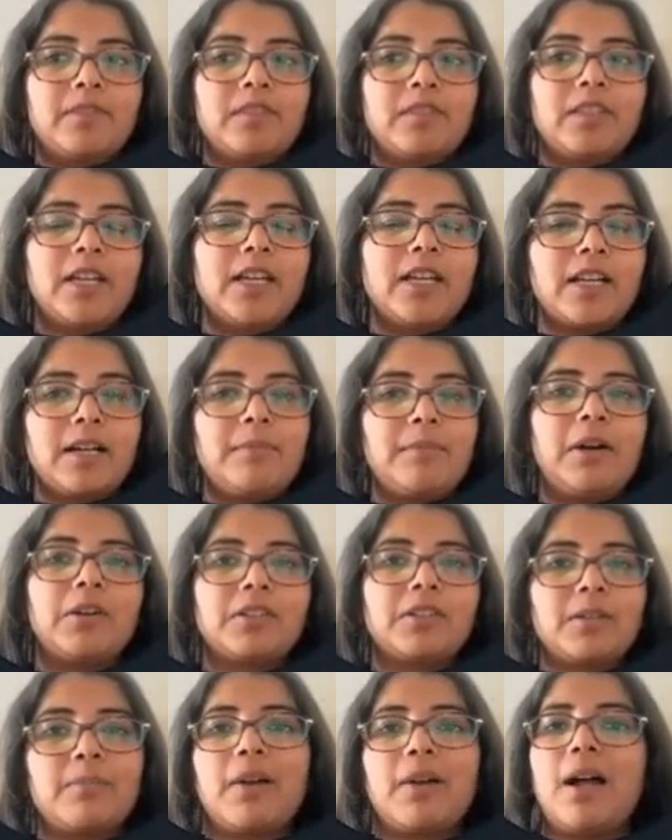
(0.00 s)
think
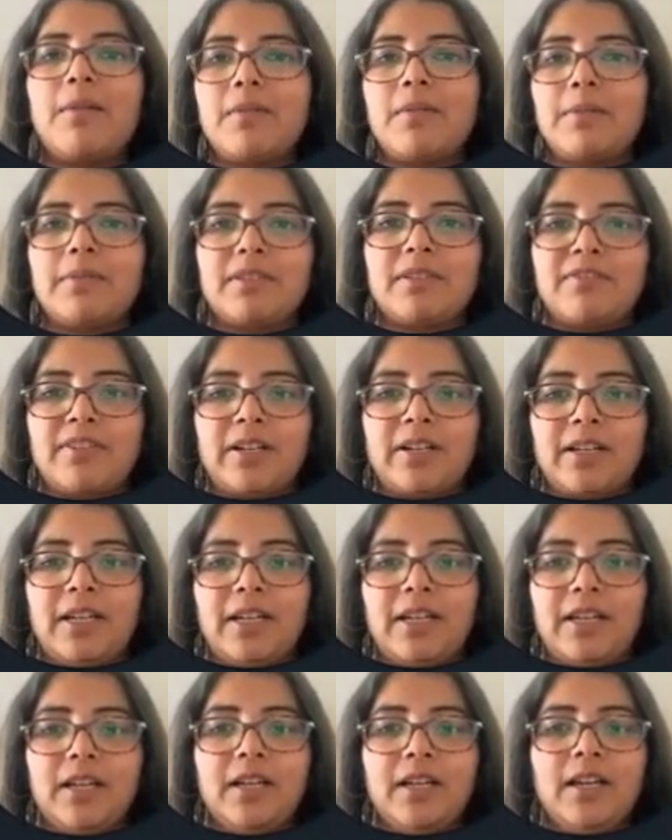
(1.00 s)
about the problem
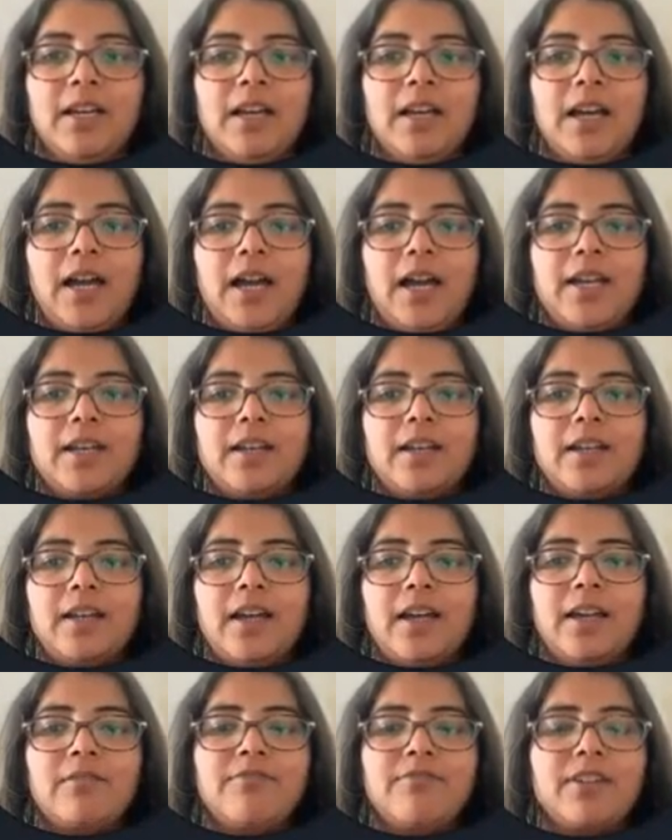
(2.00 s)
differently. And
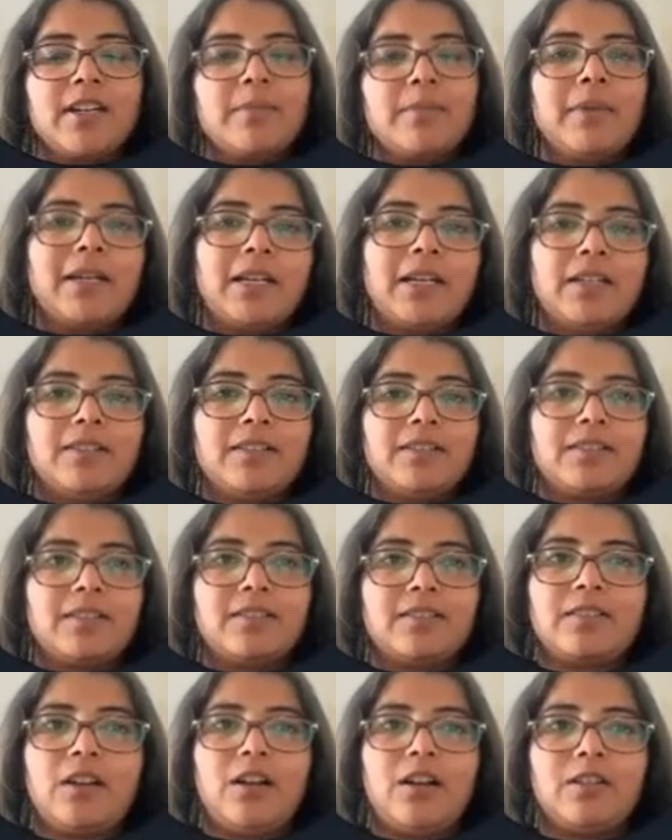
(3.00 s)
fundamentally, this
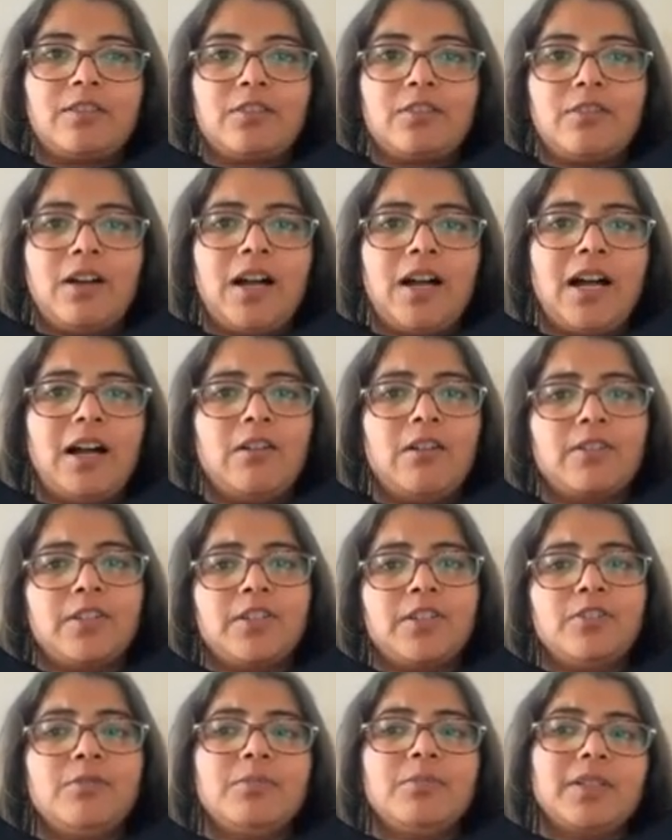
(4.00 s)
is also how
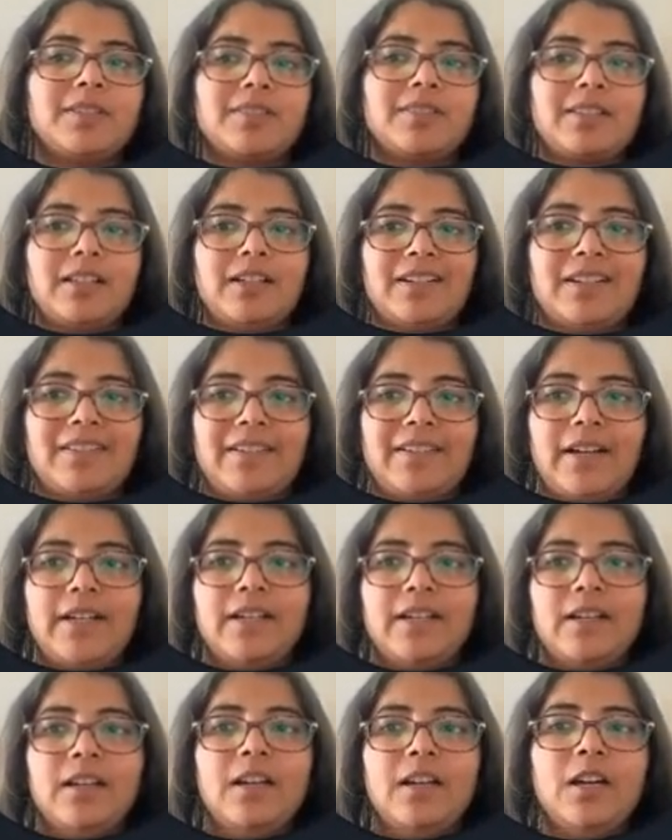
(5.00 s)
humans learn,
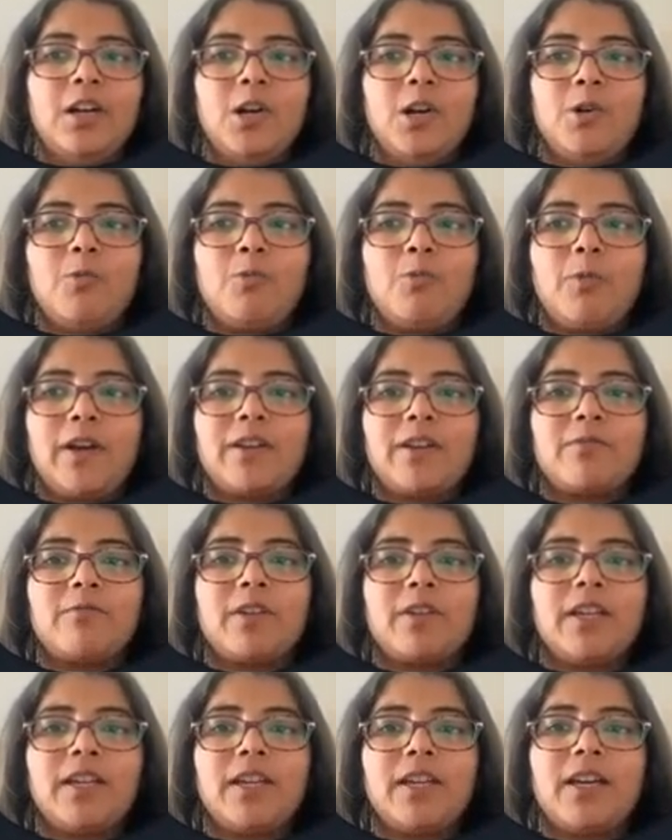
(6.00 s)
right? When
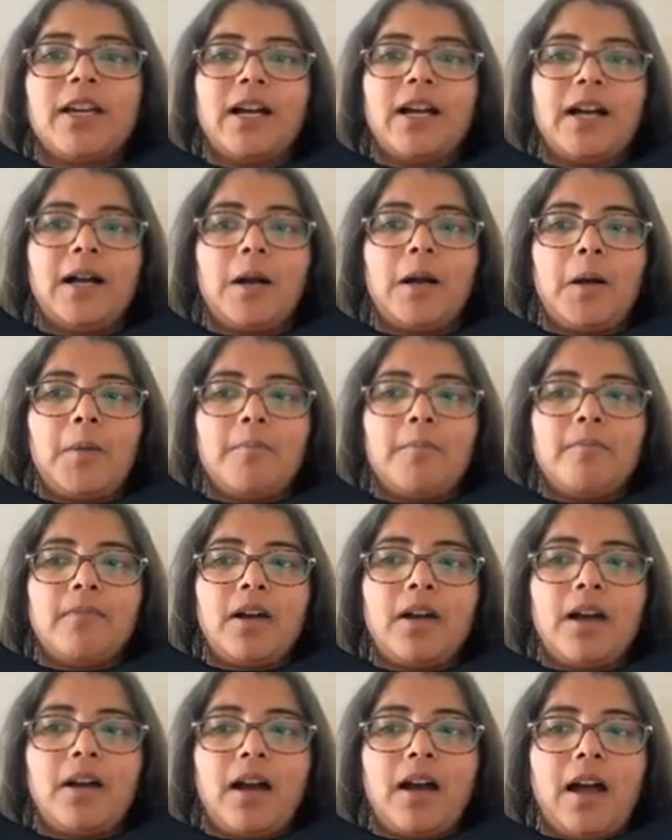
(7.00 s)
we
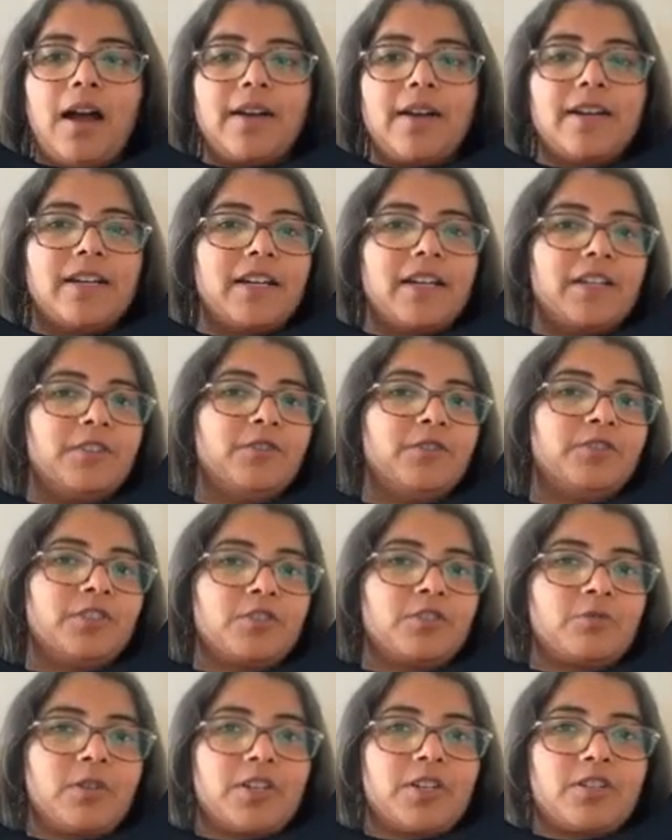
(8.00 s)
are in a new
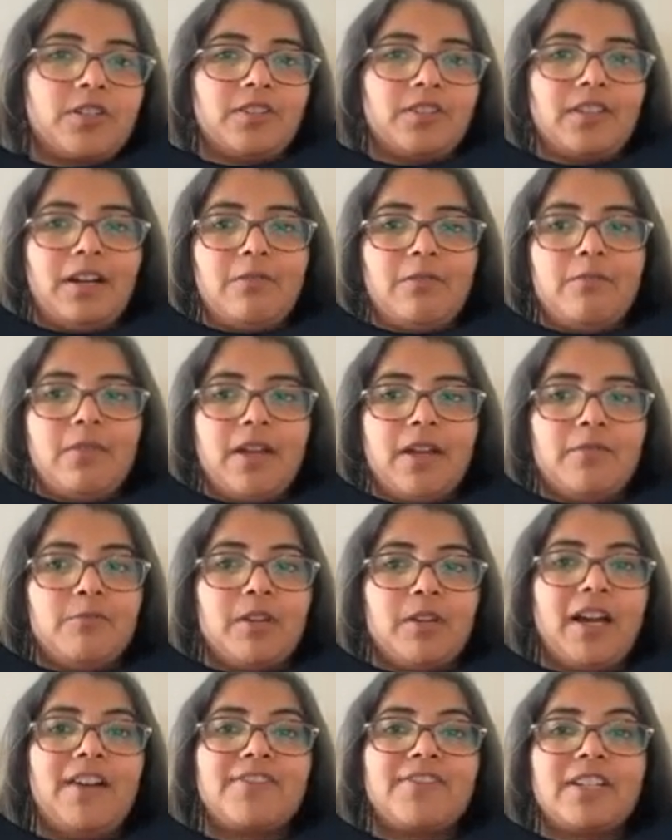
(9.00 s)
situation and
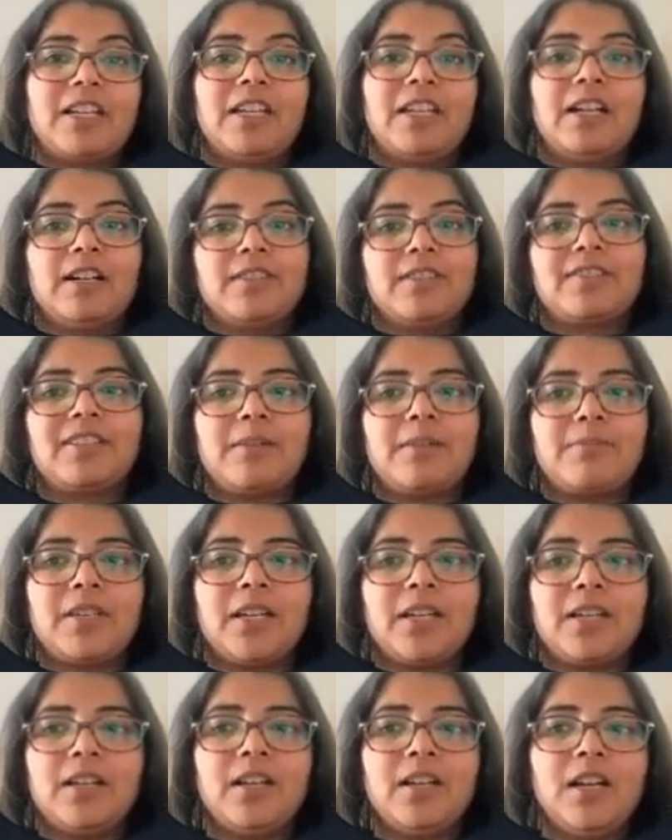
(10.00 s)
we have to learn
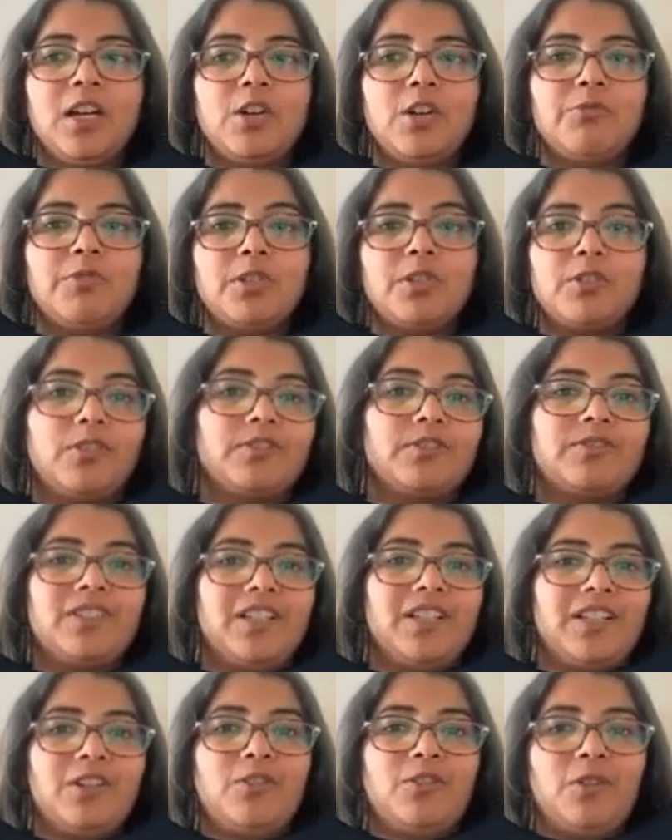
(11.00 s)
something, we don't
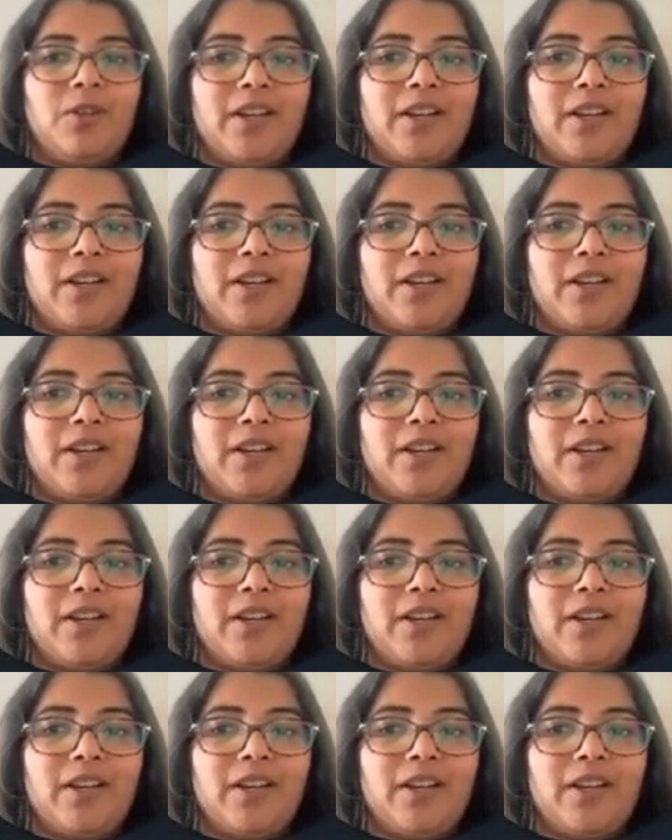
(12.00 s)
really go